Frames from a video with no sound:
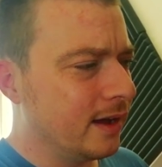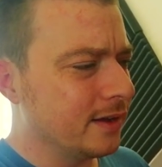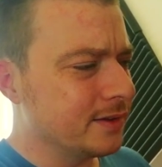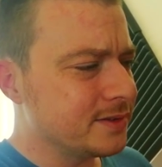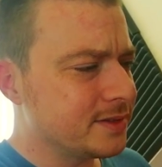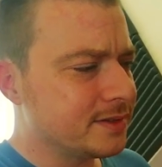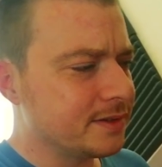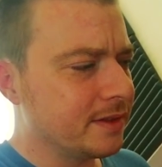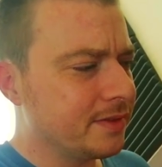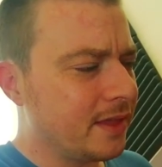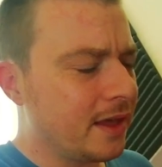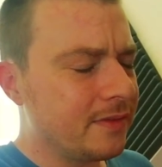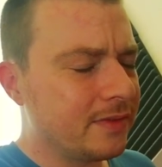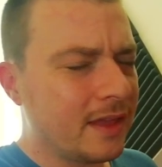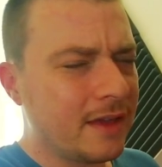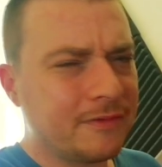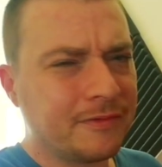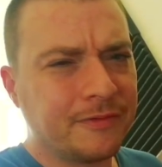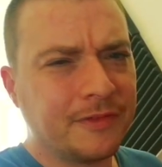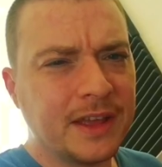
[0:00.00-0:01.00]
So
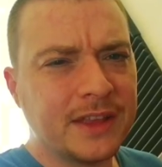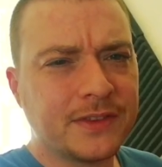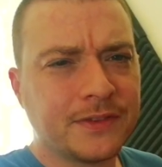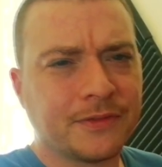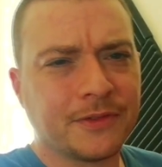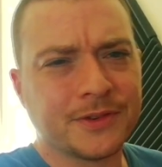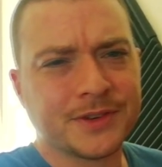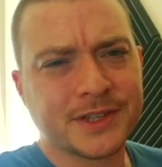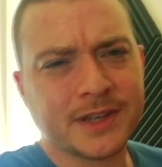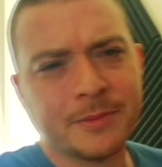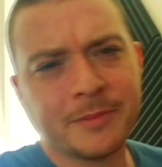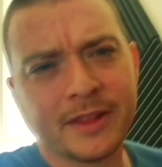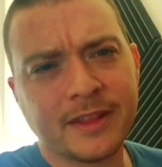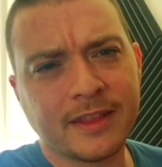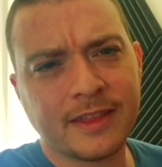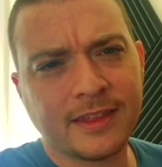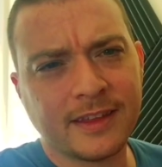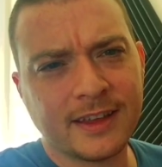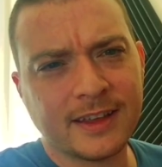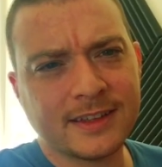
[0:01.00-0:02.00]
that fits for some of
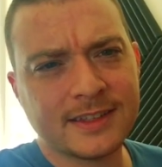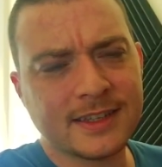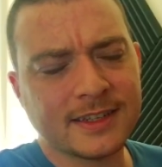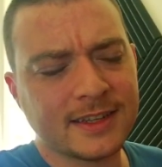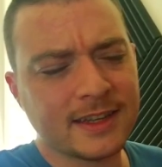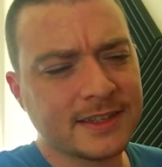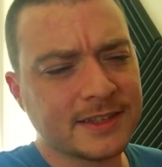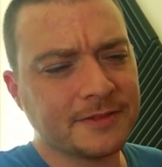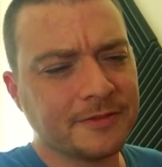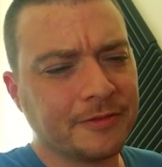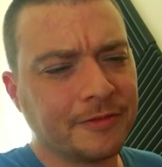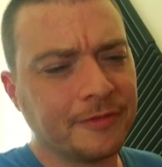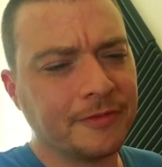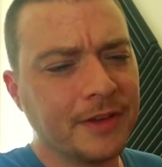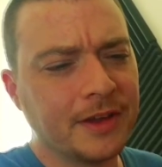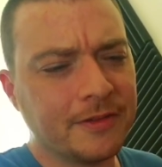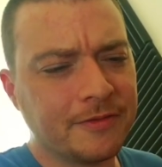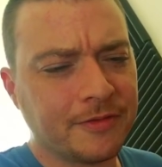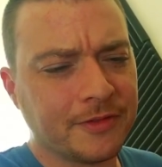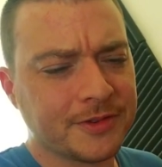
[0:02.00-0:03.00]
the things. It doesn't
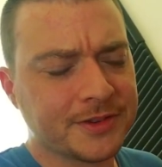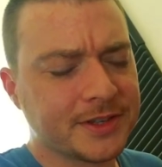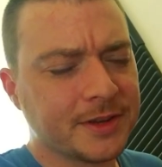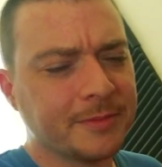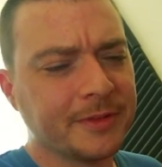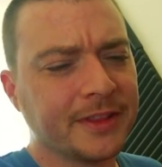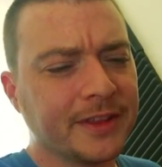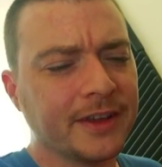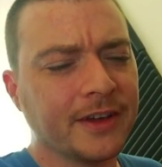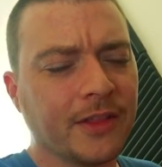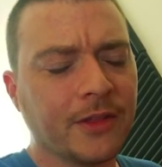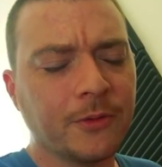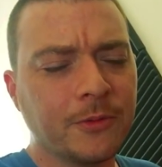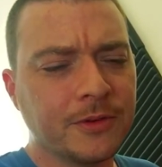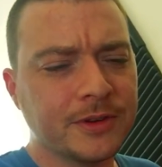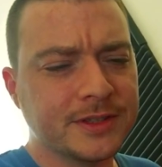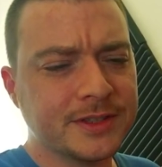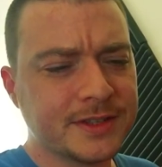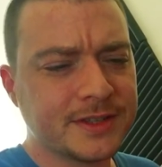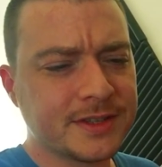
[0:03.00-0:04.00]
fit for some of the other
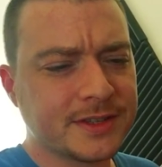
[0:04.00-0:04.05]
ones.